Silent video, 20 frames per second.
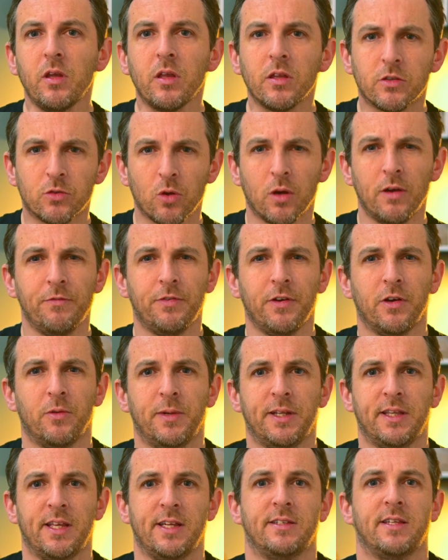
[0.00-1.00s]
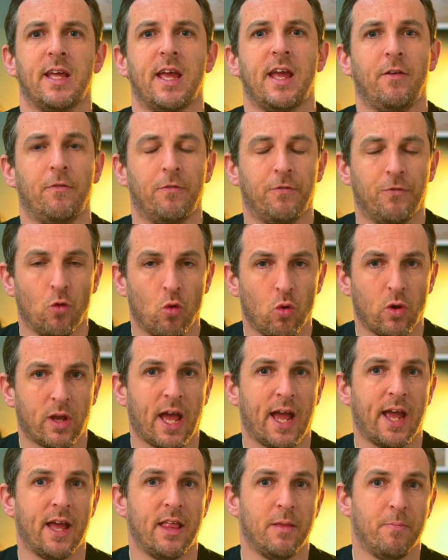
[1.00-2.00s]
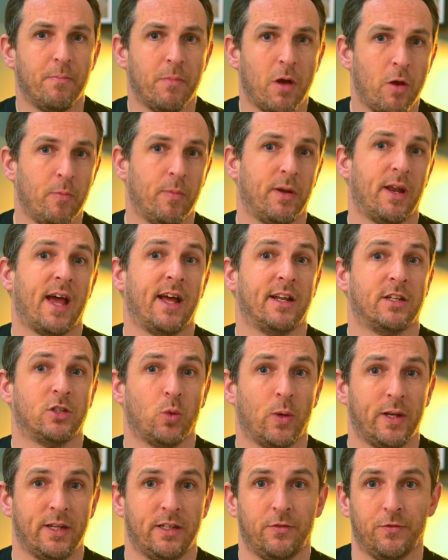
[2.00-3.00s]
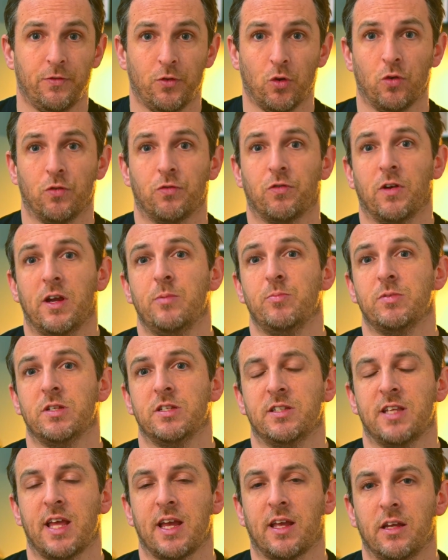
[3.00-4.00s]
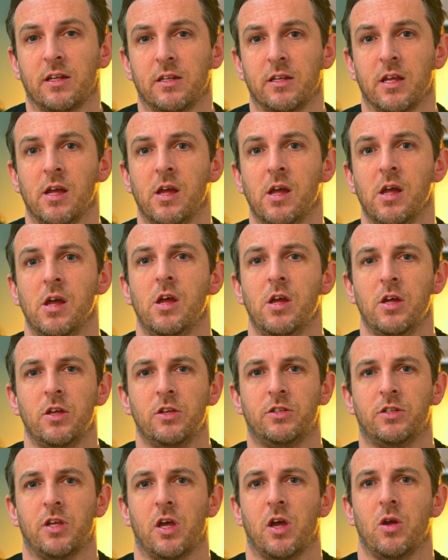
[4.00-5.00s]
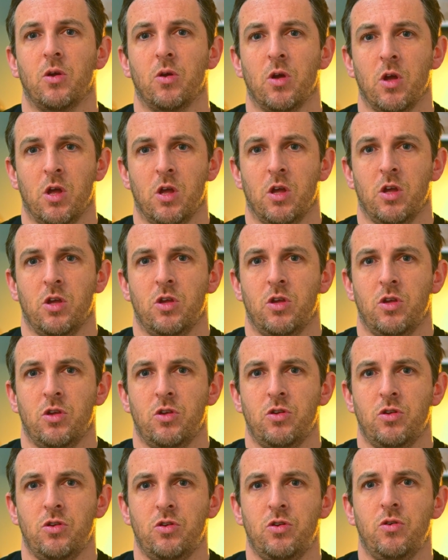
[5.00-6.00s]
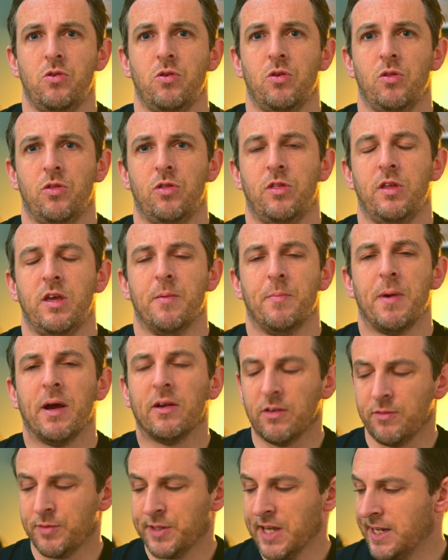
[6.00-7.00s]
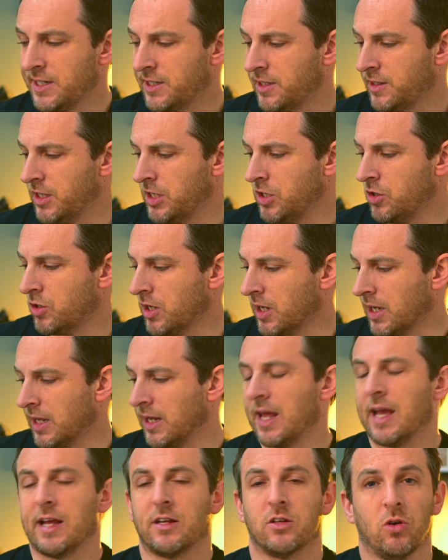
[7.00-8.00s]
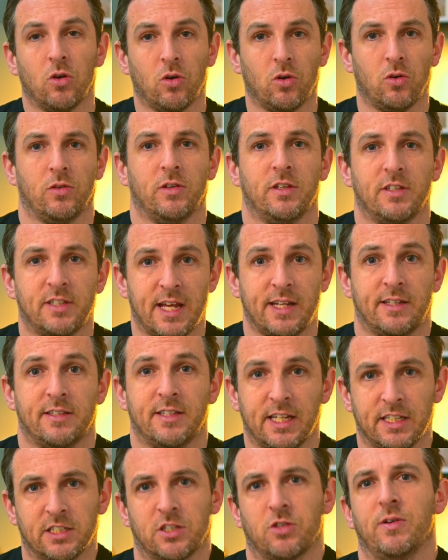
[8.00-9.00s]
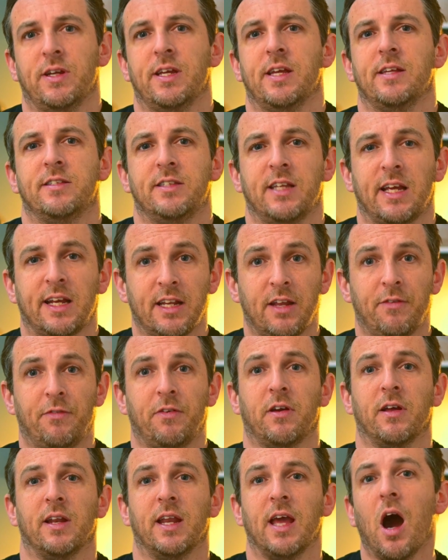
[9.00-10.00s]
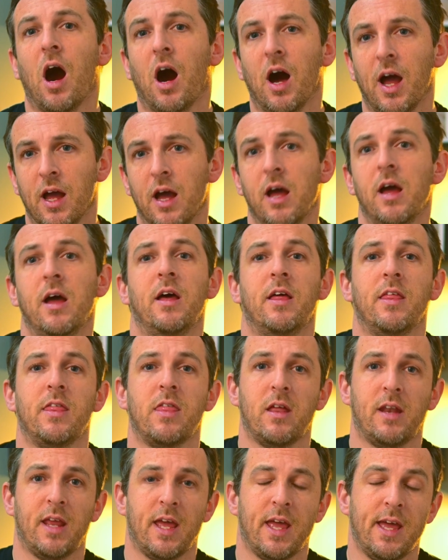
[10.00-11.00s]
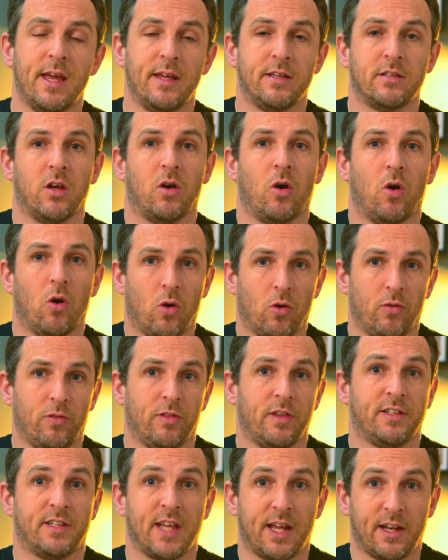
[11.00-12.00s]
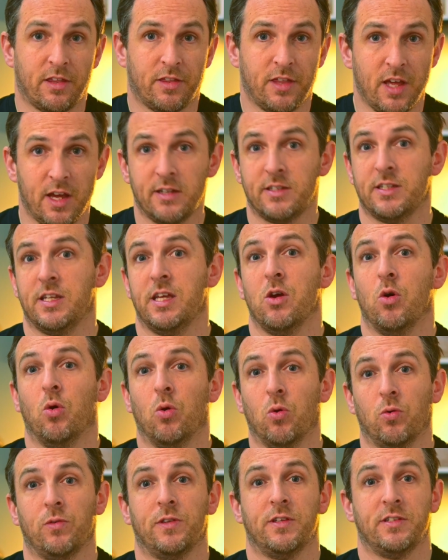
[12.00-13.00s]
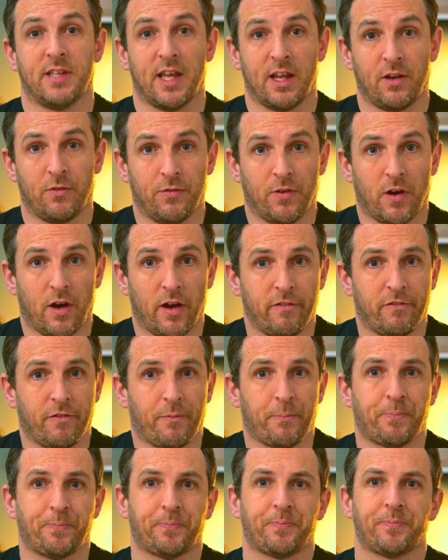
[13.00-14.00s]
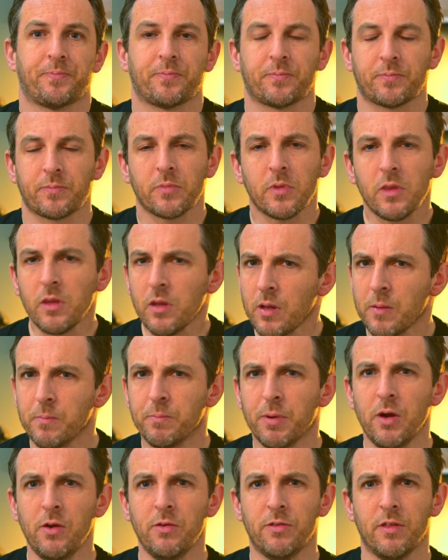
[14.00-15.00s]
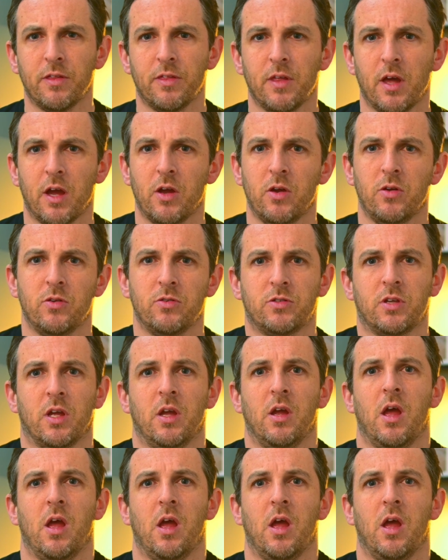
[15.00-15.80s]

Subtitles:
So I'm filming this in 4K at the moment at 24 frames a second. So the amount of data that you can collect on the Z6iii is significantly higher than it is on the Z30 or the Z5. Both of those,